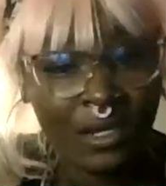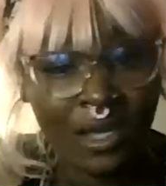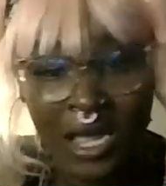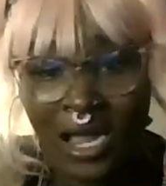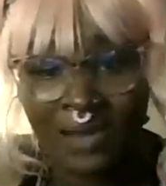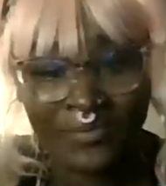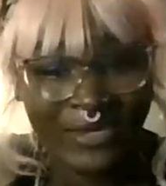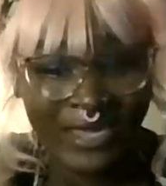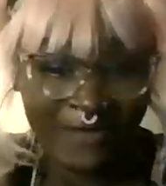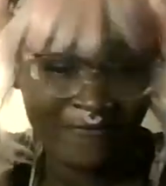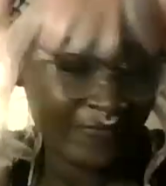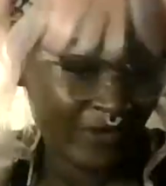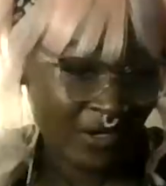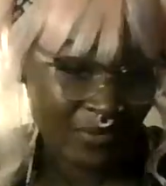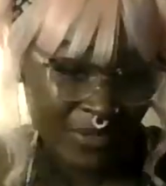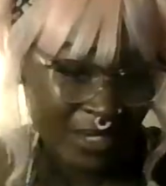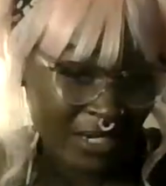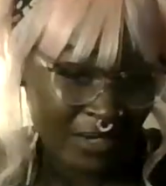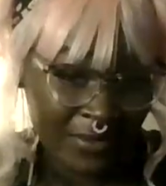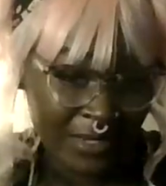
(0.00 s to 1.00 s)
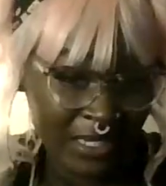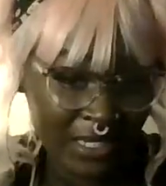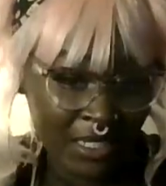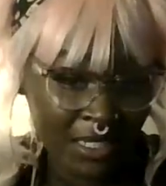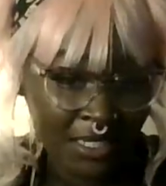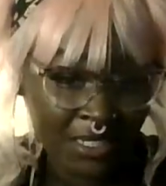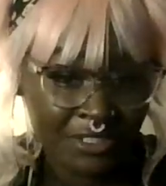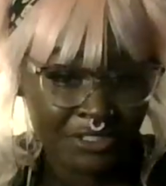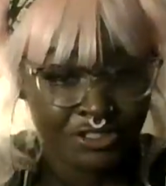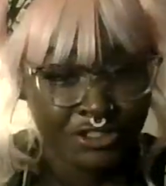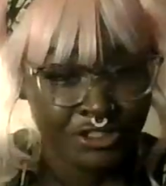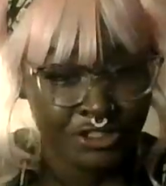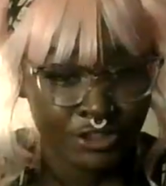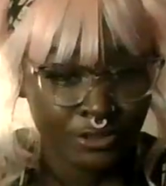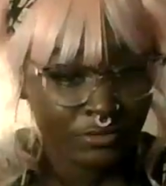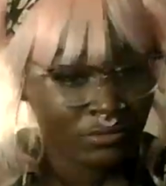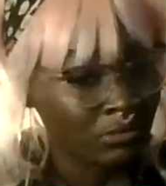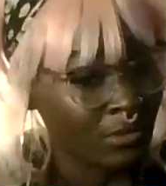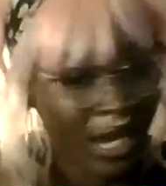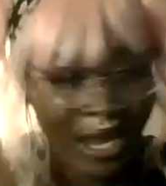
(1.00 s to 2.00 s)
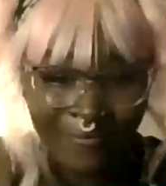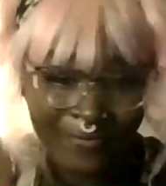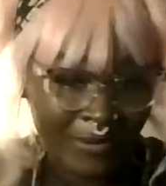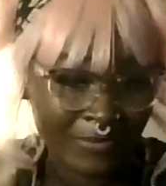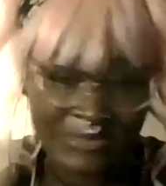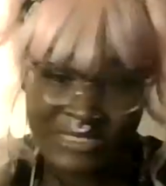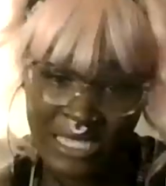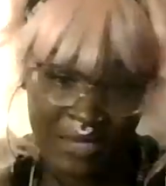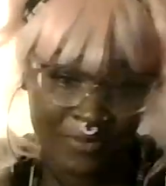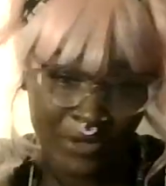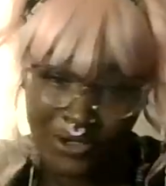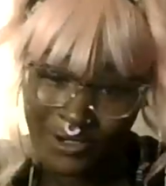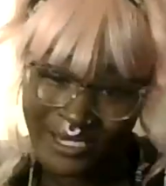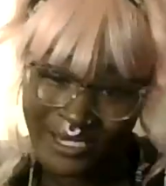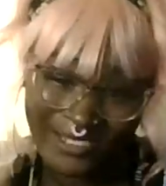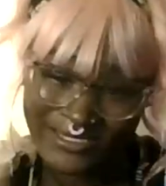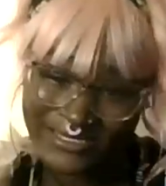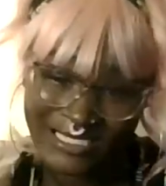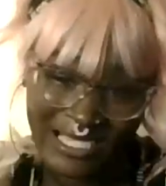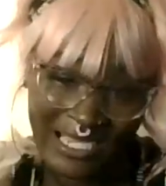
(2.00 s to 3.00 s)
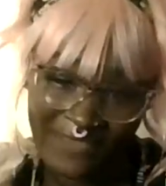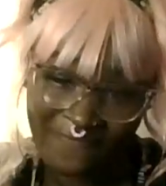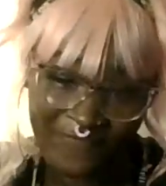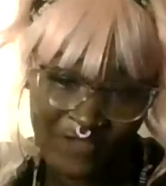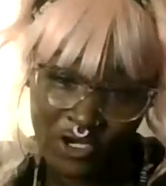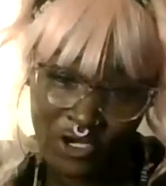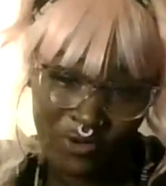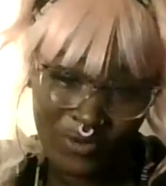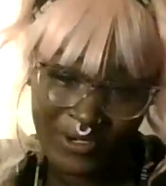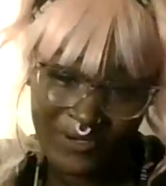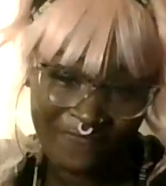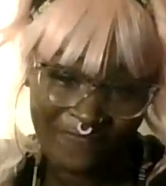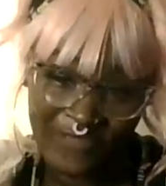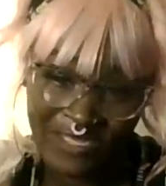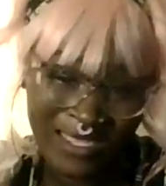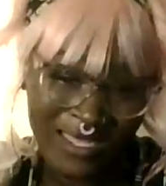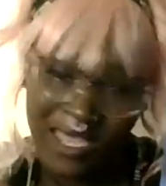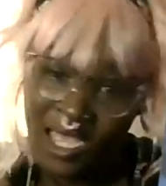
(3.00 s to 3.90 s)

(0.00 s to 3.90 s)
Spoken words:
I'm from somewhere else. I ain't figure out where the fuck.